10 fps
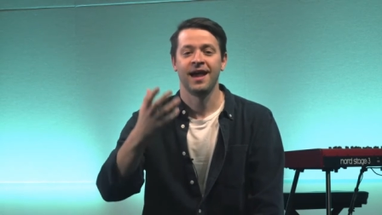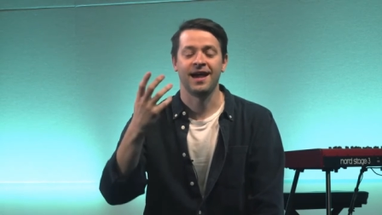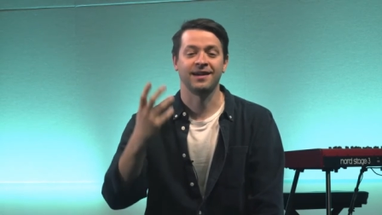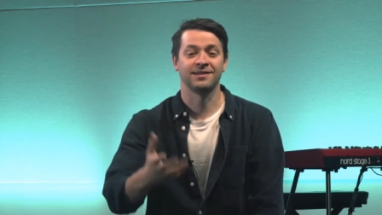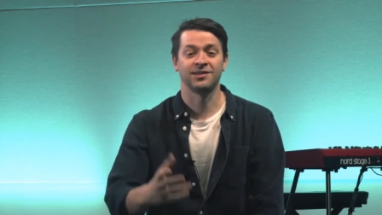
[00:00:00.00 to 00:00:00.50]

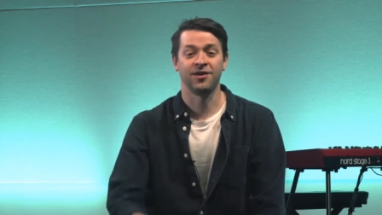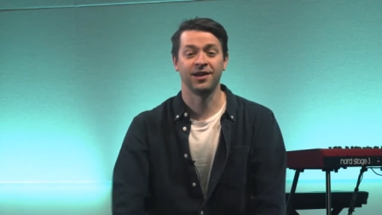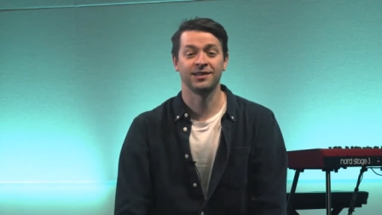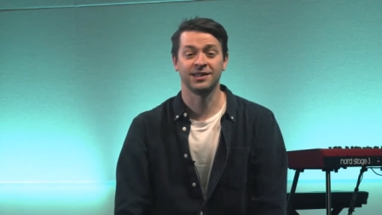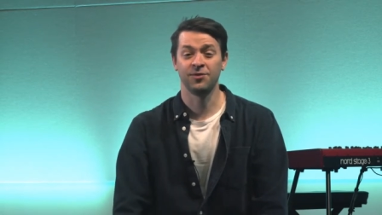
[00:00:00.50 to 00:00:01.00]

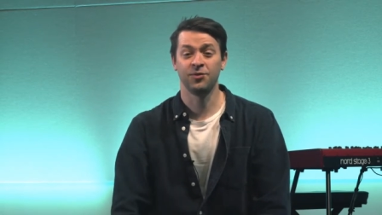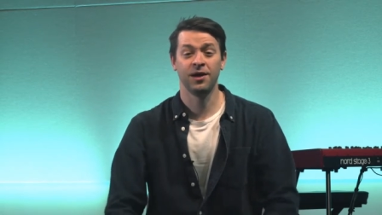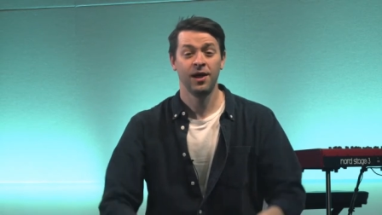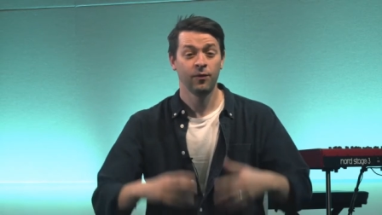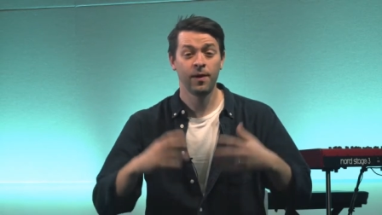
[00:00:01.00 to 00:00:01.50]
anxiety. We're,
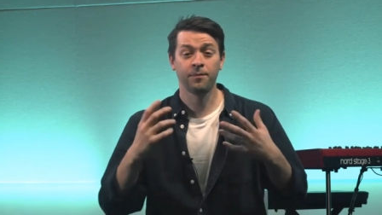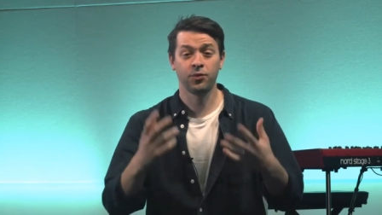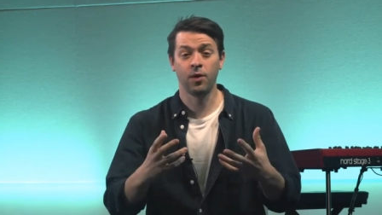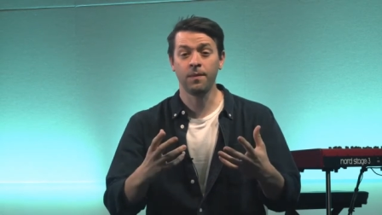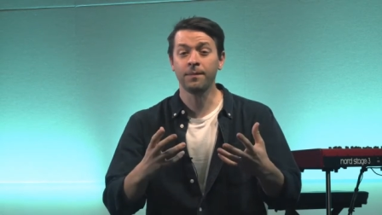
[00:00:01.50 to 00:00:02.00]
we're
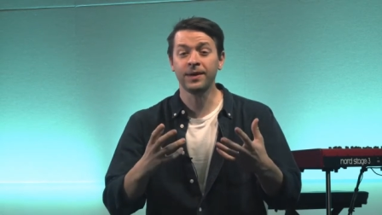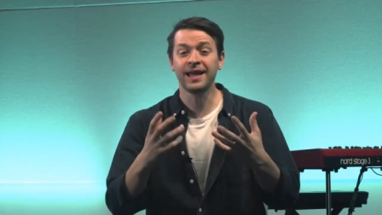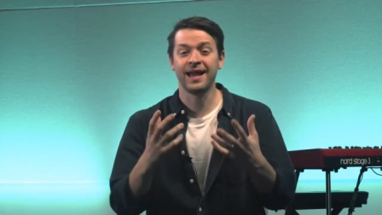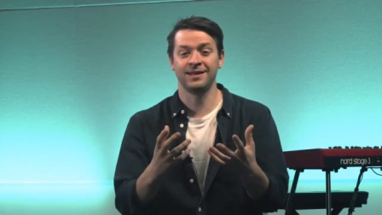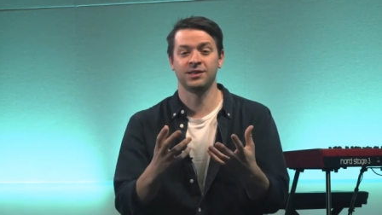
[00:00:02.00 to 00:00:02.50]
probably
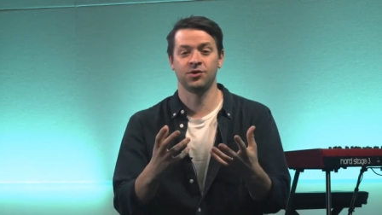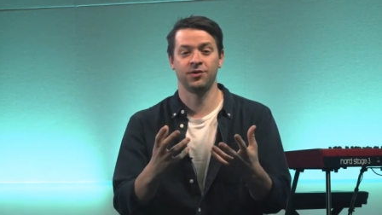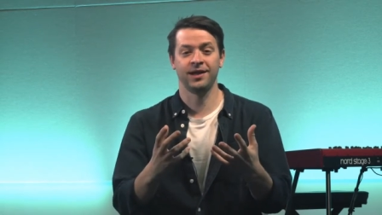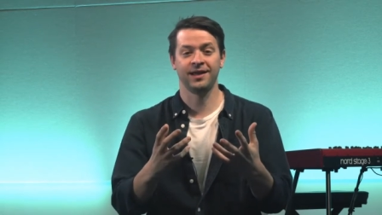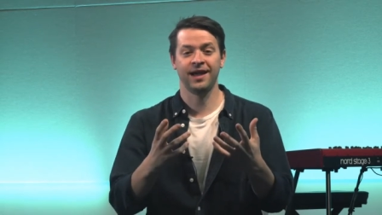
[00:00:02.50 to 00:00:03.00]

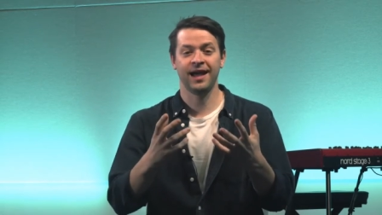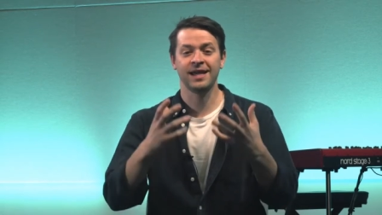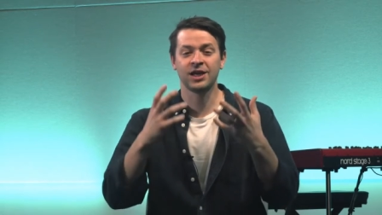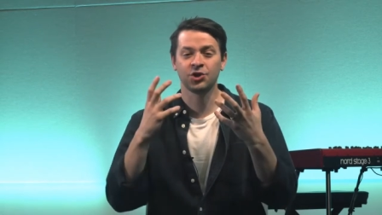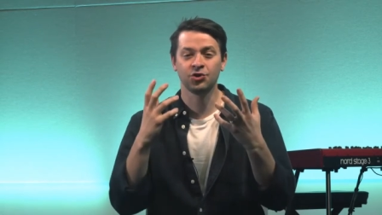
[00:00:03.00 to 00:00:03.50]
entering a
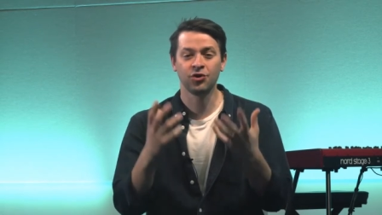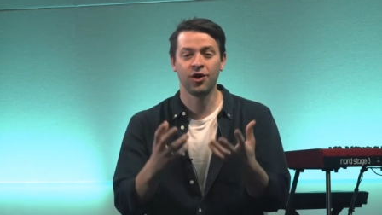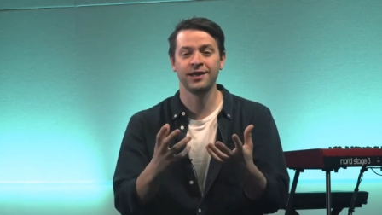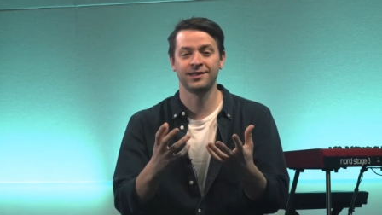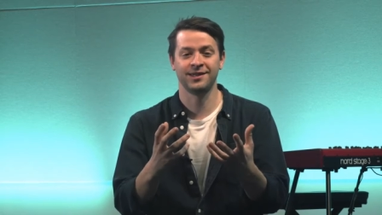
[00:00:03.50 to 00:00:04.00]

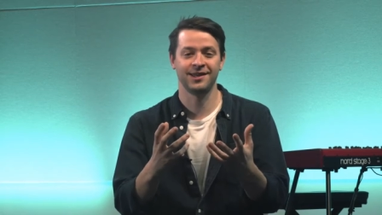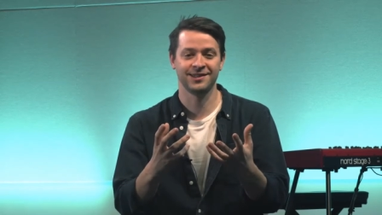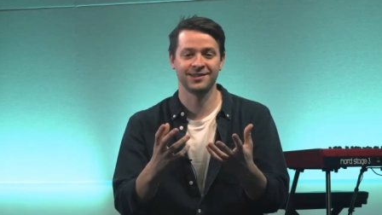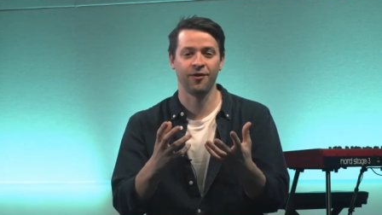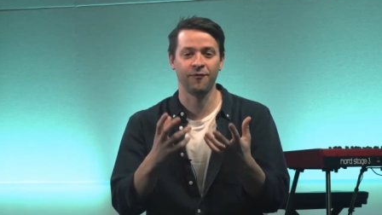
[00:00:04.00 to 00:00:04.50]

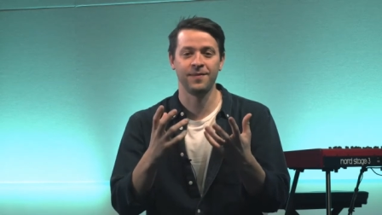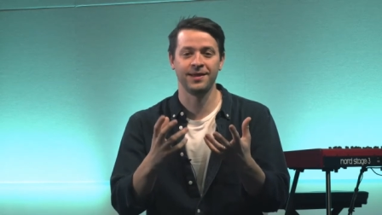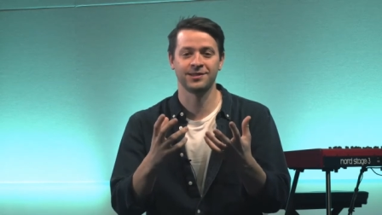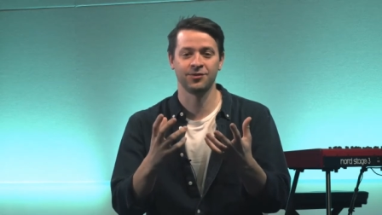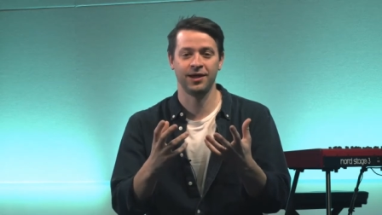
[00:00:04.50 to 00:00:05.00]
crisis of
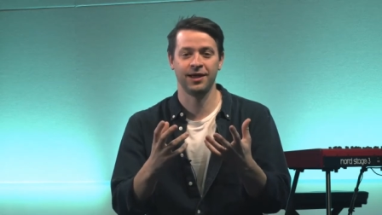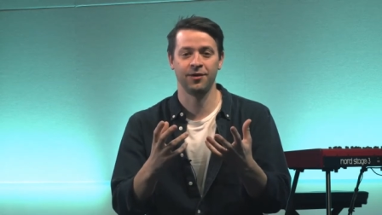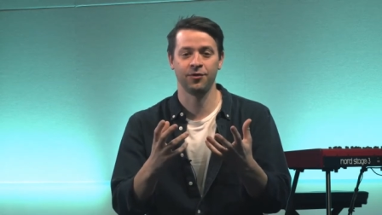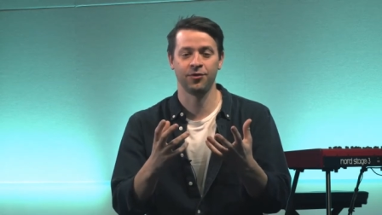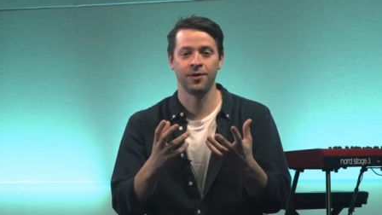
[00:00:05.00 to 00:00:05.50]
mental
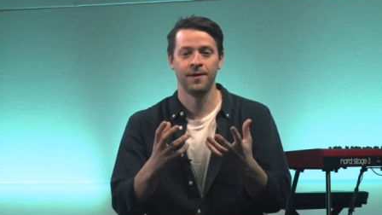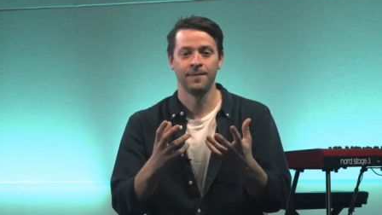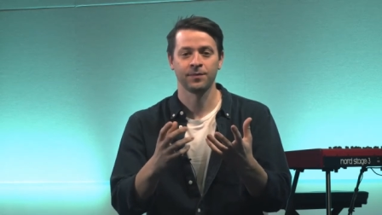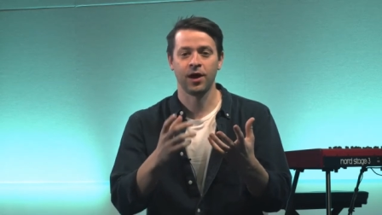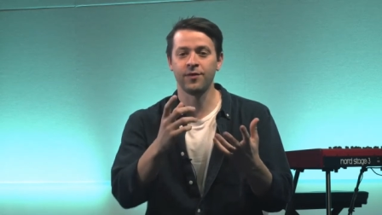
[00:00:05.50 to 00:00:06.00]
health.
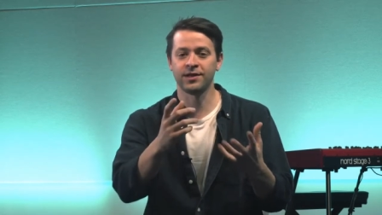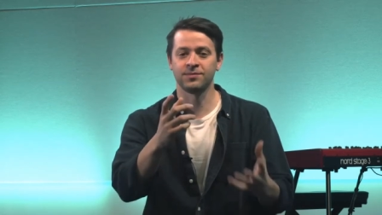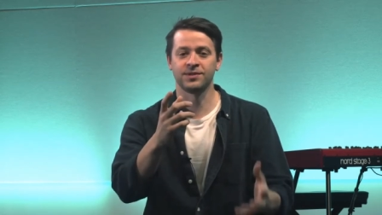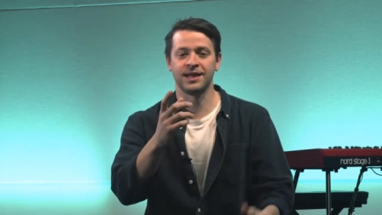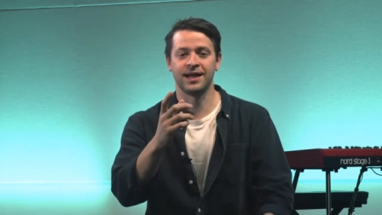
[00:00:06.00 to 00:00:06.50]
I read
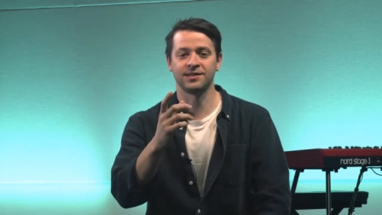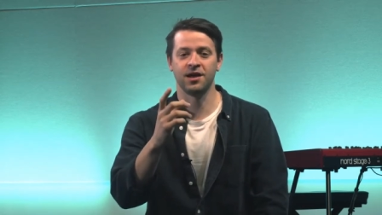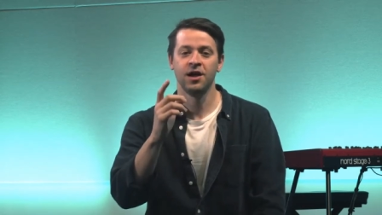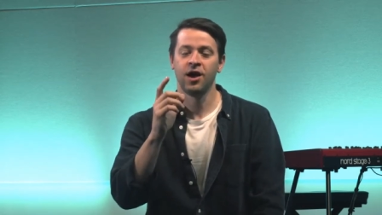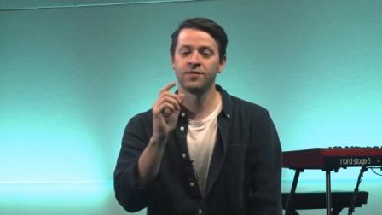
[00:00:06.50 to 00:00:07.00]
some stats
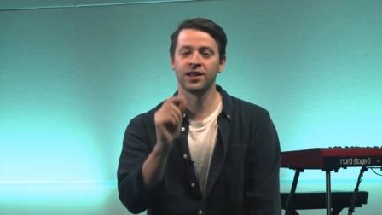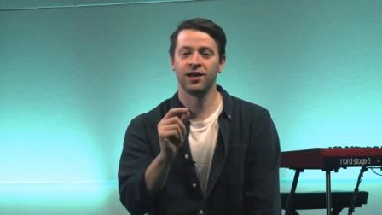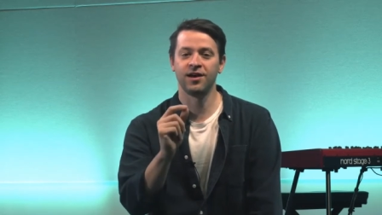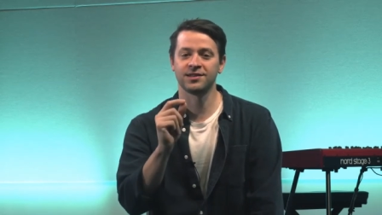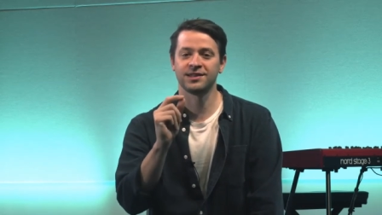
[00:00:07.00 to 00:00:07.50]
that over the
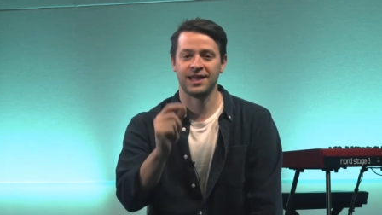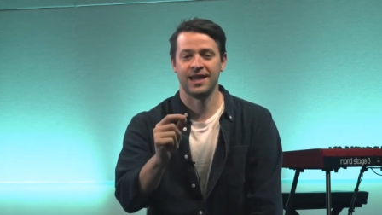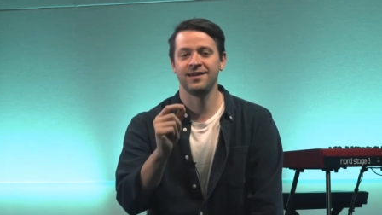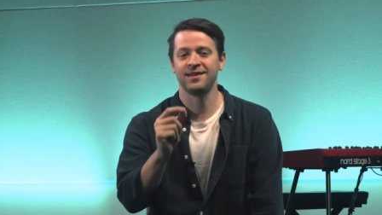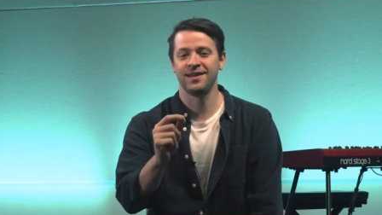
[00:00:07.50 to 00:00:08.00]
last
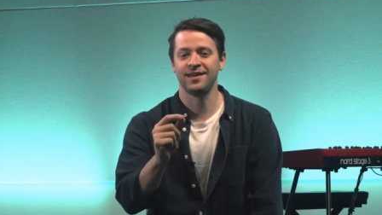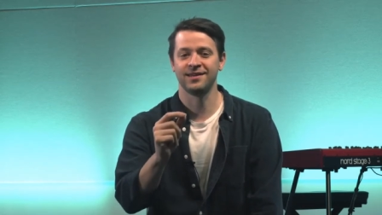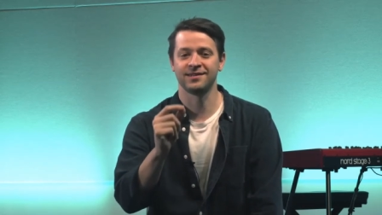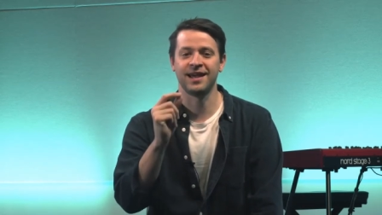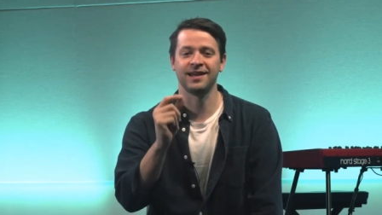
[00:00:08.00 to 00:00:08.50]
10
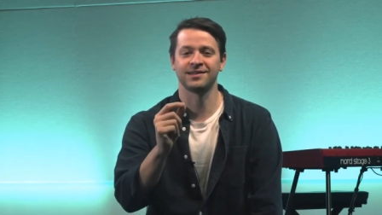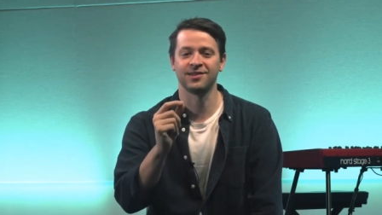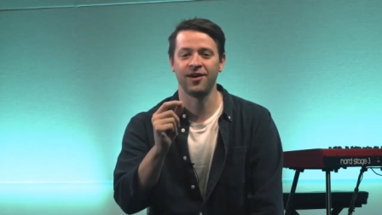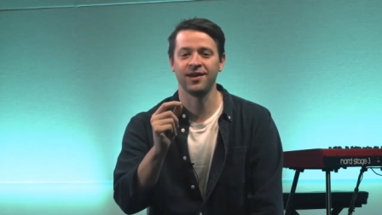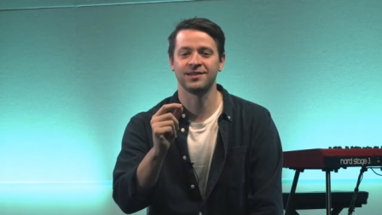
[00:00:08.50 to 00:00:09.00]
years,
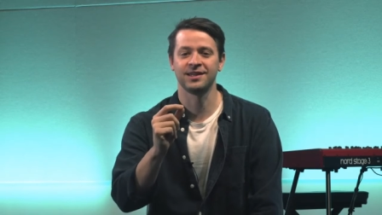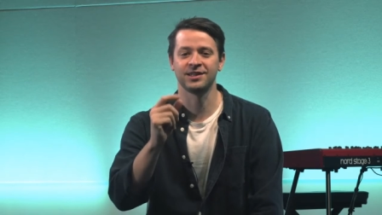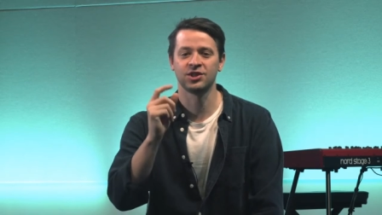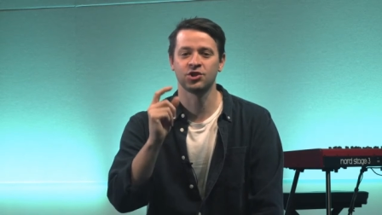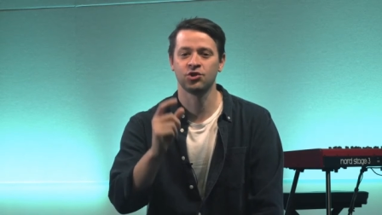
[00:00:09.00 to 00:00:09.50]
anxiety
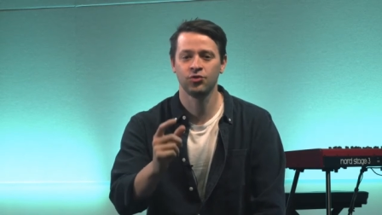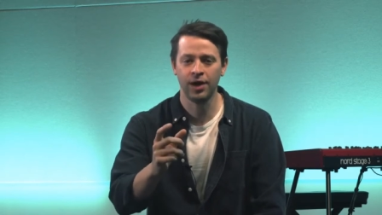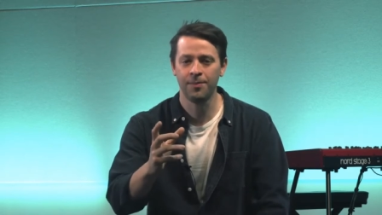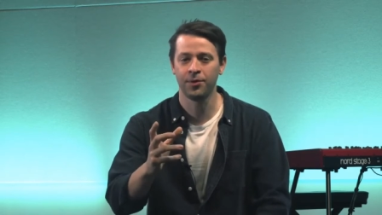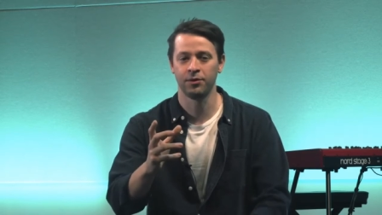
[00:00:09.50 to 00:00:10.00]
has
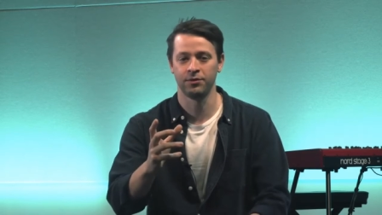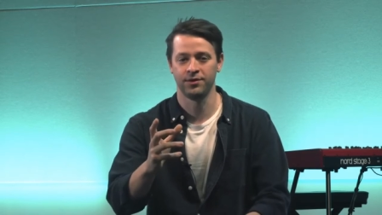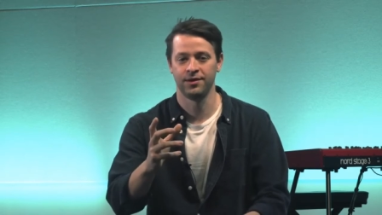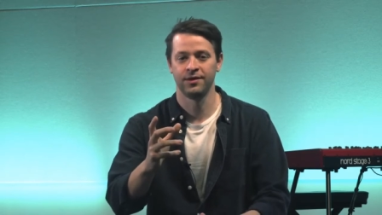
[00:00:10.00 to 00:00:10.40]
trebled